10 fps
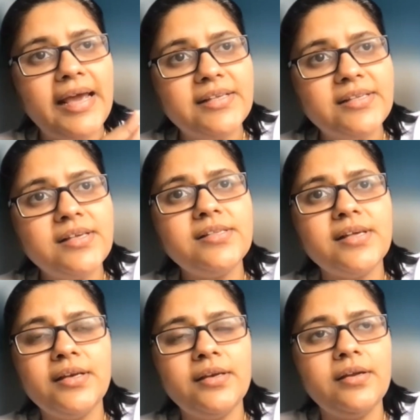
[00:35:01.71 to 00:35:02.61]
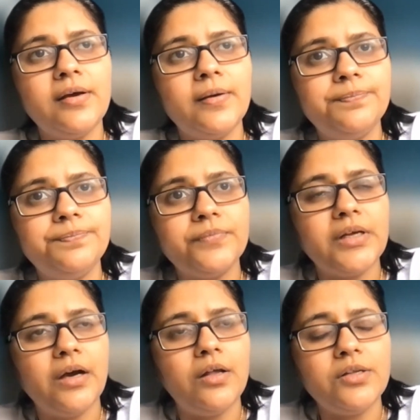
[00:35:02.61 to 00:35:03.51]
exists in
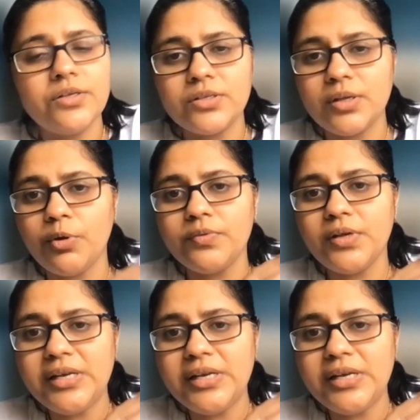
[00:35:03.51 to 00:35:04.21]
some of the